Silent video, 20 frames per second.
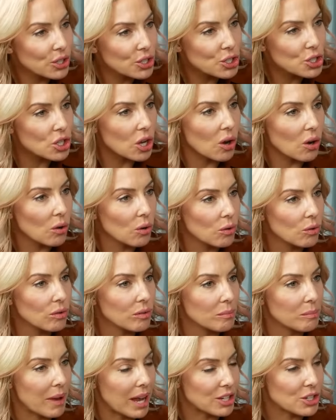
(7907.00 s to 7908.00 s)
so
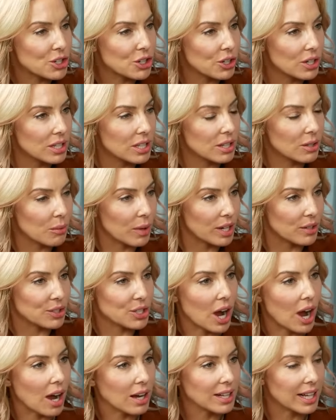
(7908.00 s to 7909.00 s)
measured in the way you
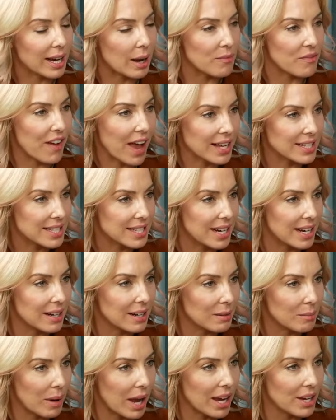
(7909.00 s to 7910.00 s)
talk. Like, I'm
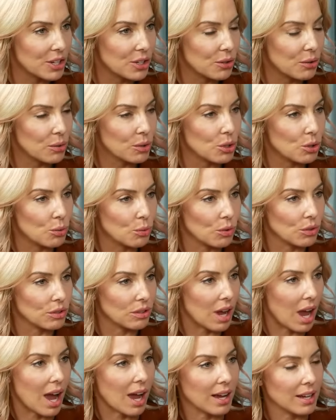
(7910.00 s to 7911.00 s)
fascinated by you. You will
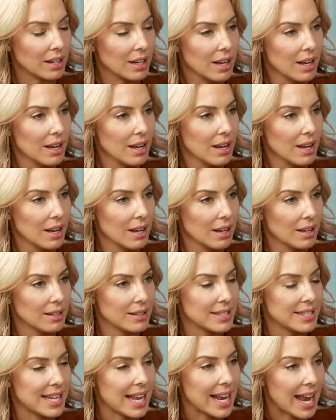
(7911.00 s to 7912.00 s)
not
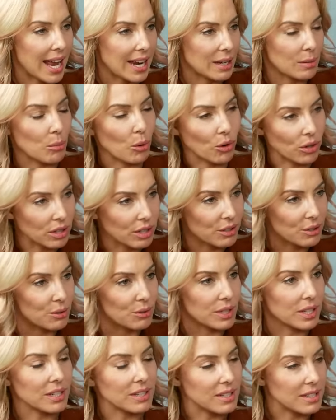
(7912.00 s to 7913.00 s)
say any more than you
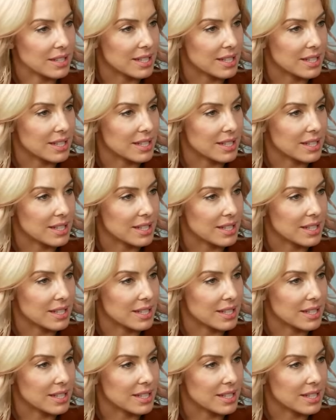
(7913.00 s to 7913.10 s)
need to